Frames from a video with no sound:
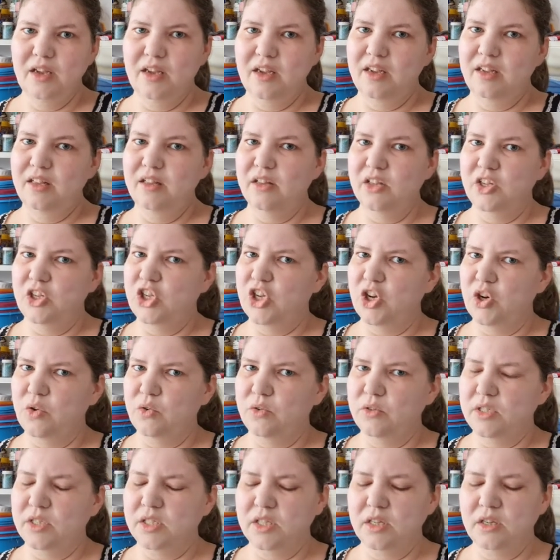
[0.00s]
in the dough
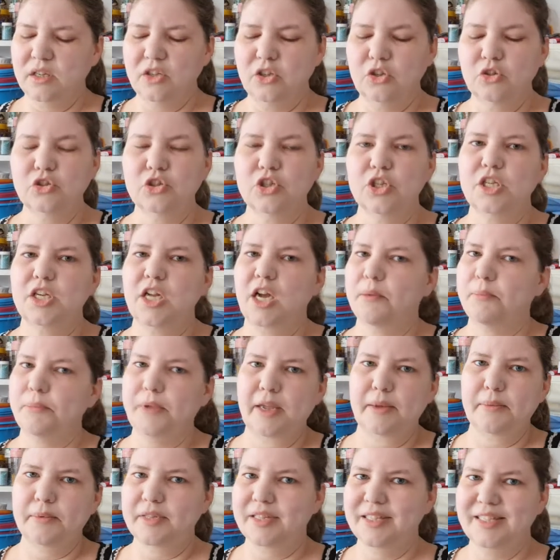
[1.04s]
still. You should not be
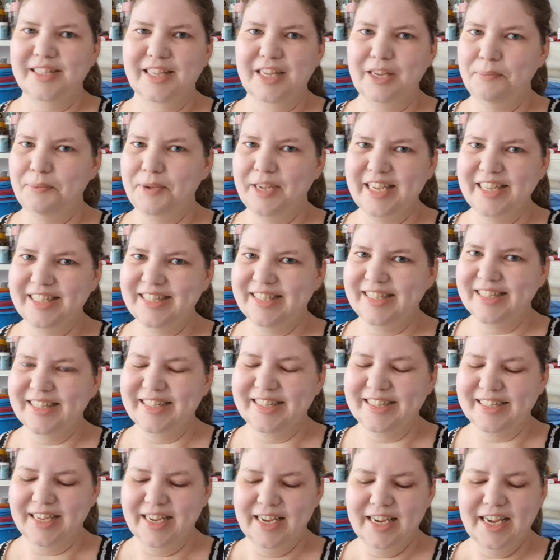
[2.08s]
able to see
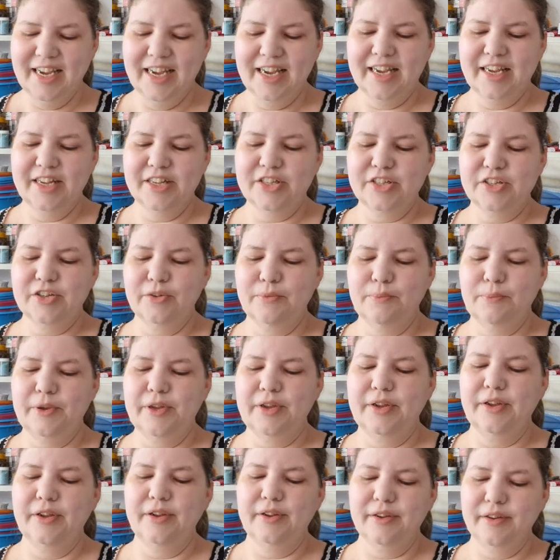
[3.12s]
pieces. It should
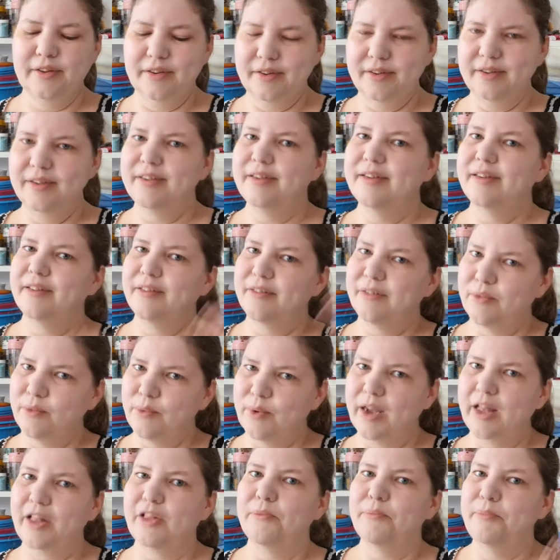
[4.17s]
be
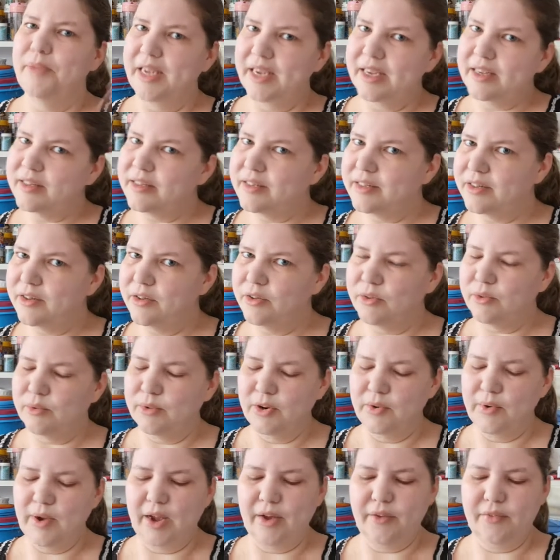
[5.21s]
well mixed
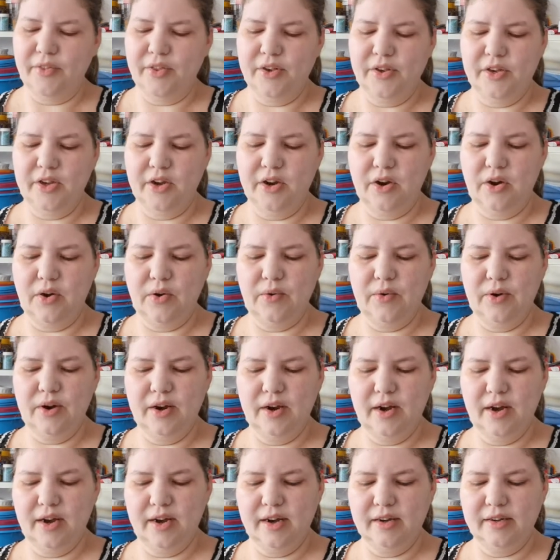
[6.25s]
throughout the dough.
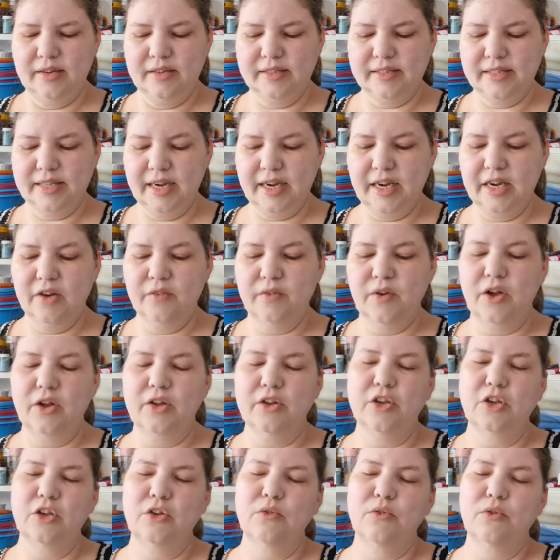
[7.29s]
Second of
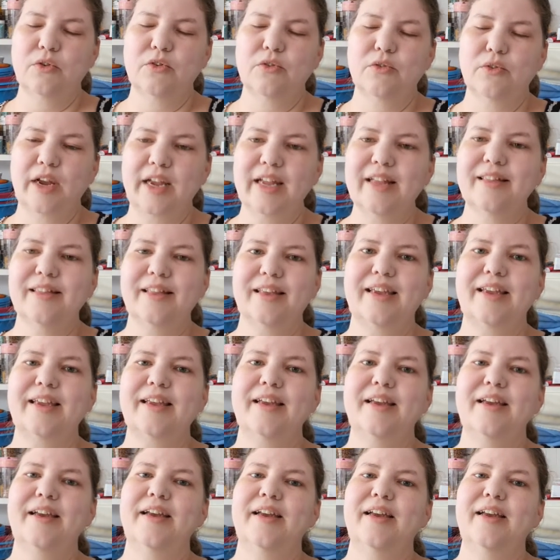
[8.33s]
all, you greatly